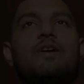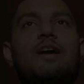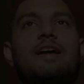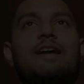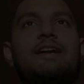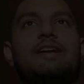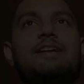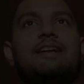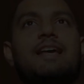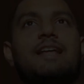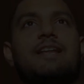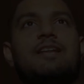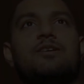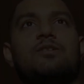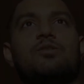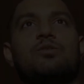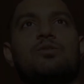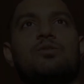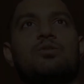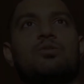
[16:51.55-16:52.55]
I tell
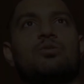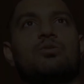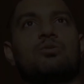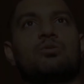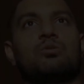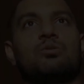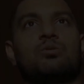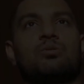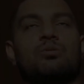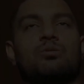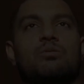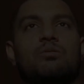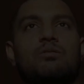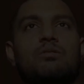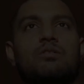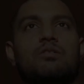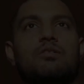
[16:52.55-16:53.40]
you to